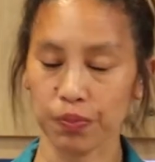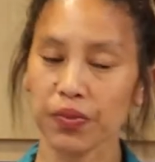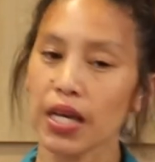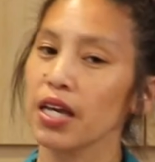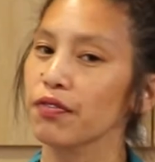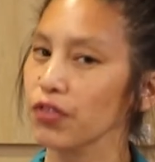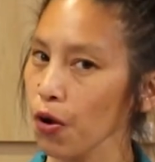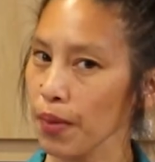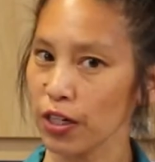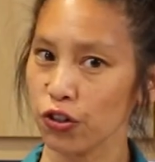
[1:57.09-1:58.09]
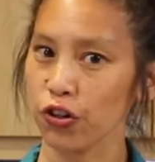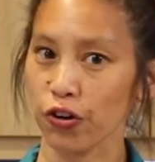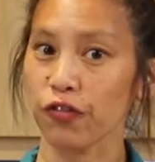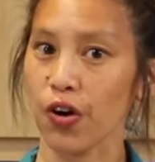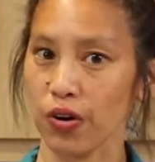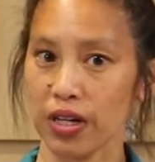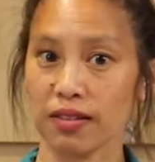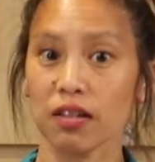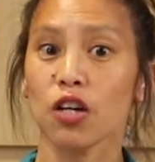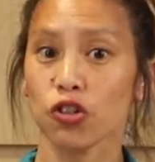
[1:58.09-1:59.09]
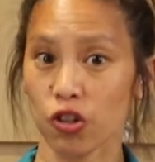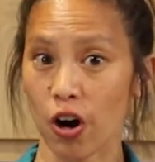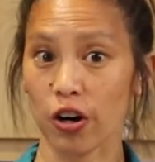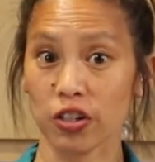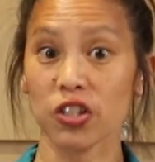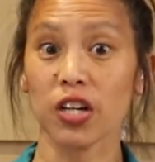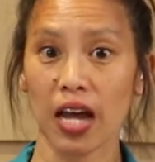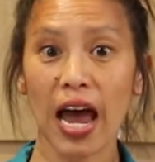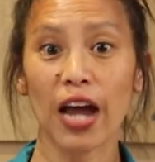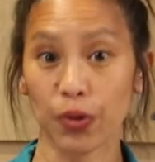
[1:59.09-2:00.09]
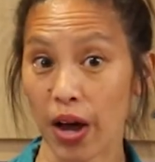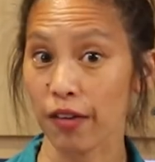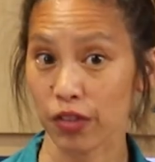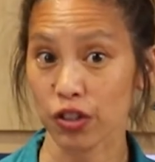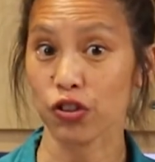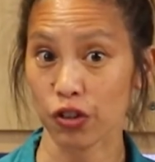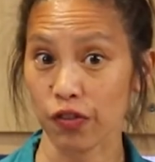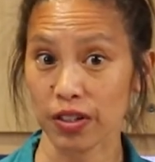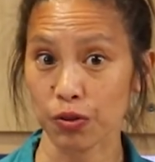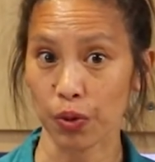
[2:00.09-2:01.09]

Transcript: If so, make sure your phone is charged and you have good service where you're